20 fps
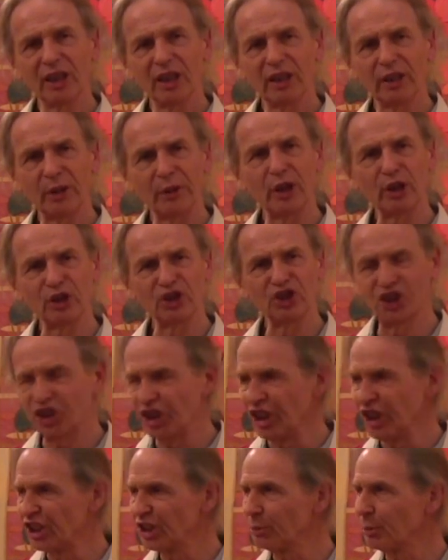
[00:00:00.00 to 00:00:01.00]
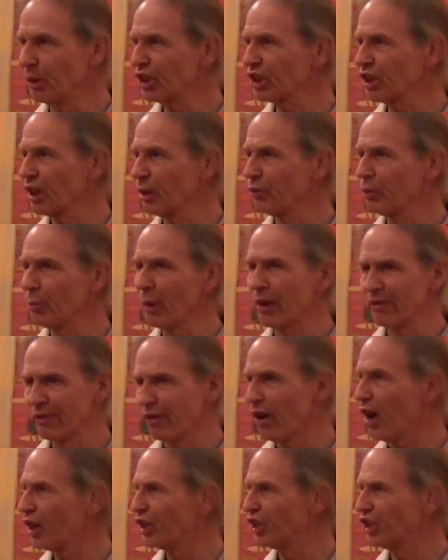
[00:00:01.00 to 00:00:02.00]
And those genes must come from my
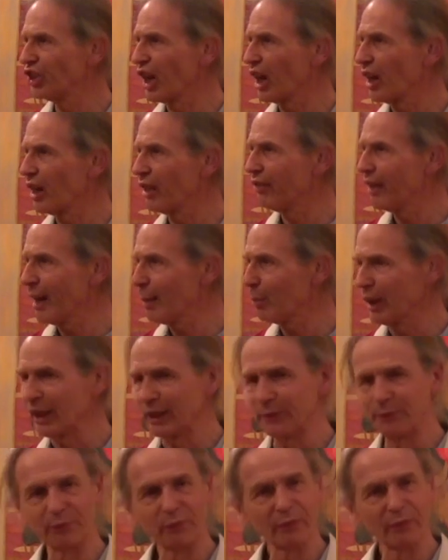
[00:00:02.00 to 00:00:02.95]
father's side of the family.